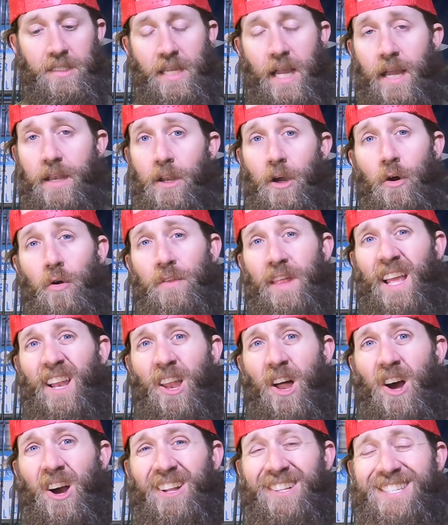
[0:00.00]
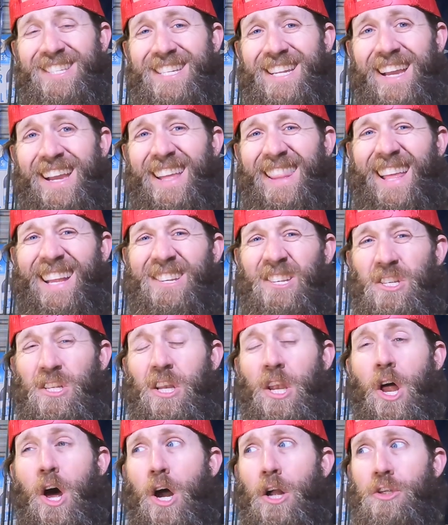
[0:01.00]
I know they just
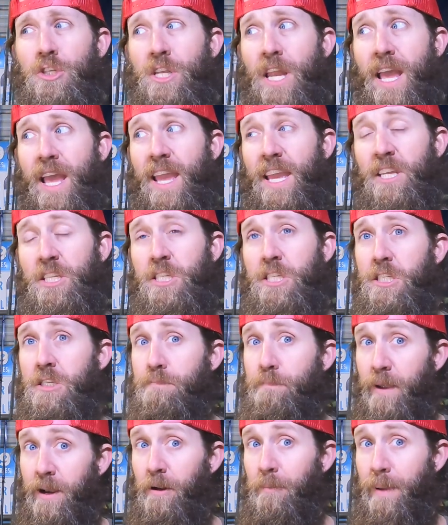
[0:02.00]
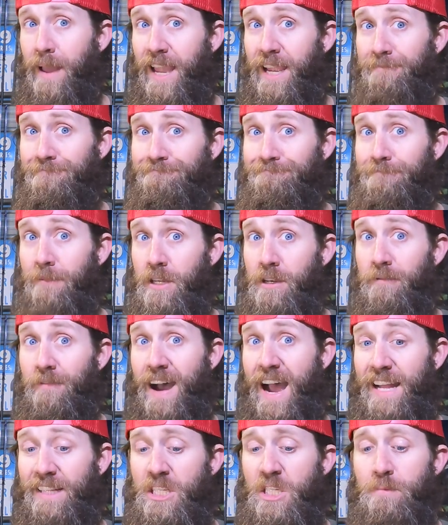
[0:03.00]
launched a spinnerbait, the
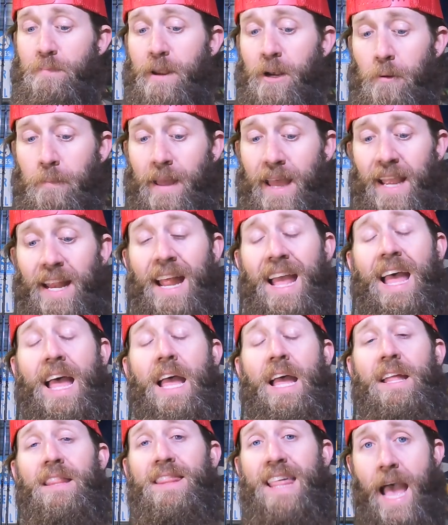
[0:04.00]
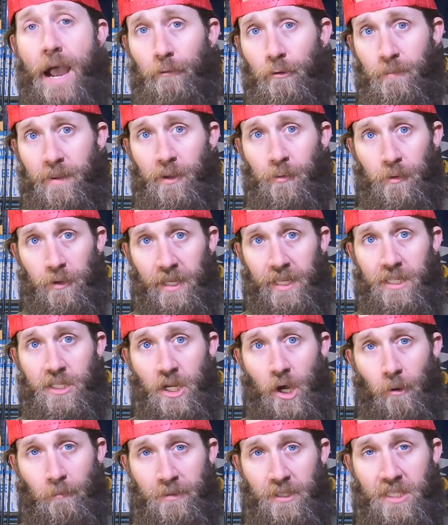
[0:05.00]
Divine spinnerbait. That would be really
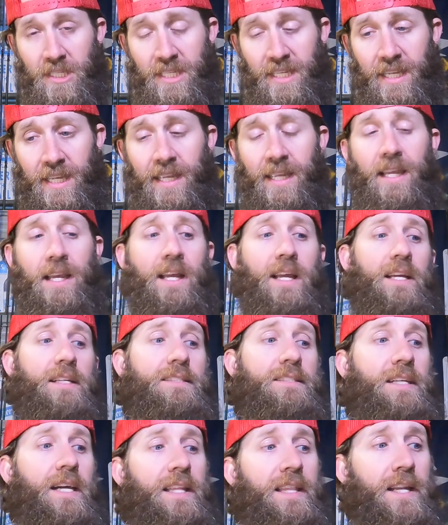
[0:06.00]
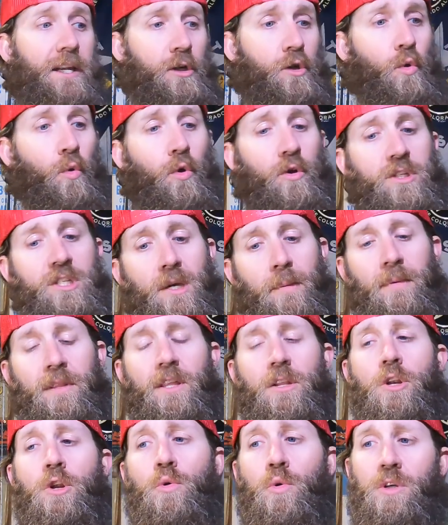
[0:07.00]
dope to see. And then of course some of
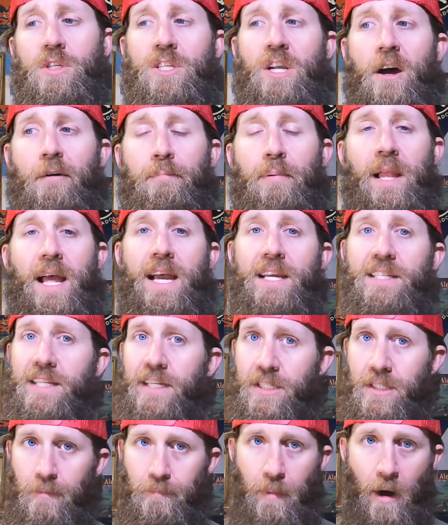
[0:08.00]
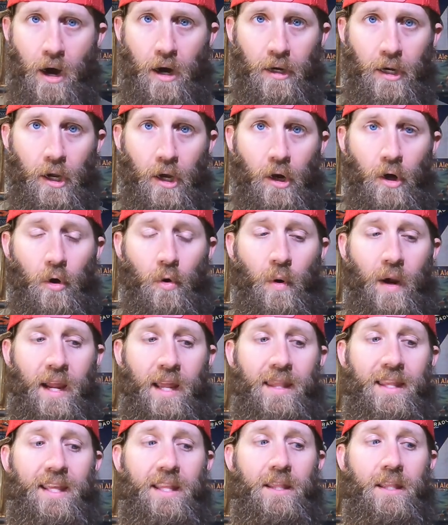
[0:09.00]
the newer soft plastics, the Bongo,
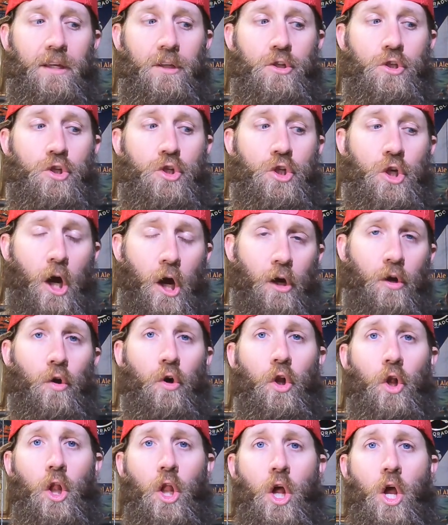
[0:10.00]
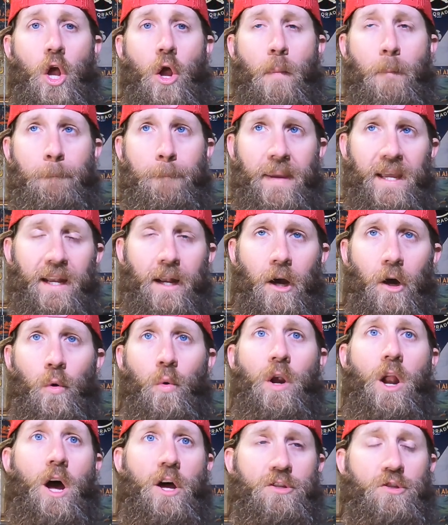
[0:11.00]
and then the Juggle minnow
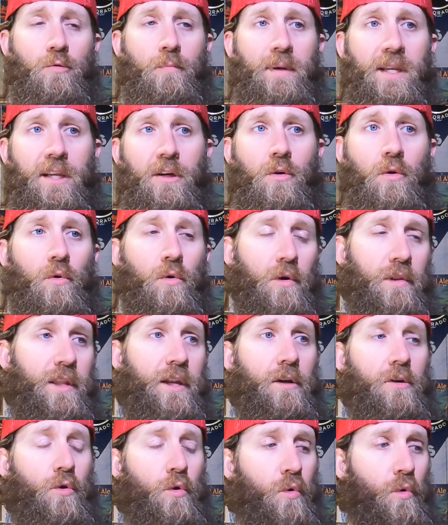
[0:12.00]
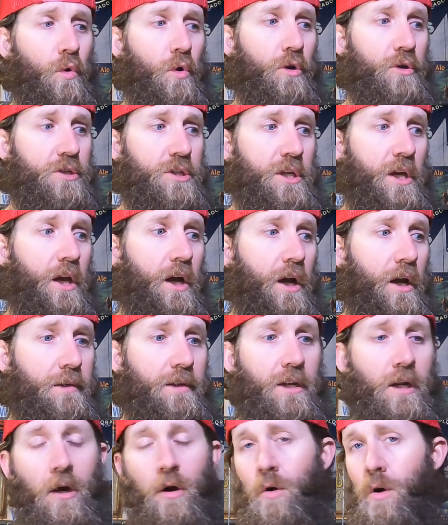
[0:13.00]
would also be cool. And then of course,
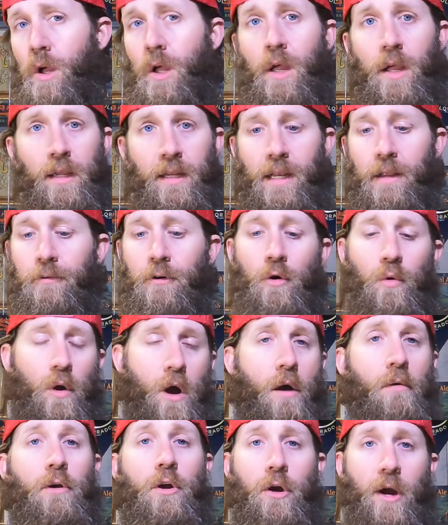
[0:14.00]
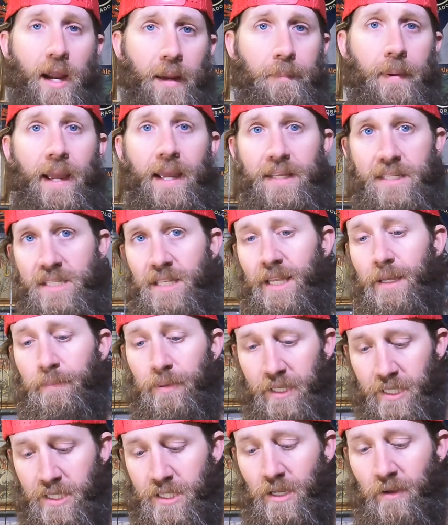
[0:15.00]
never go wrong, crankbaits,
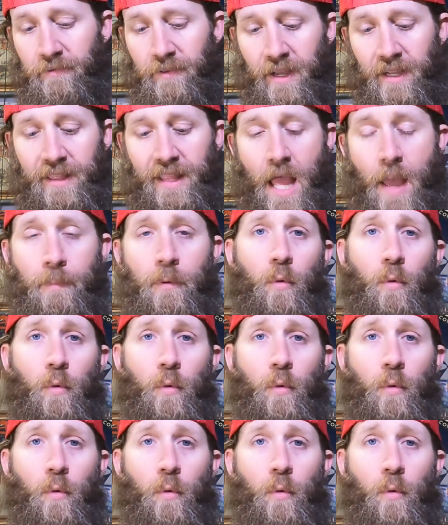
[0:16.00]
lipless, stuff like that.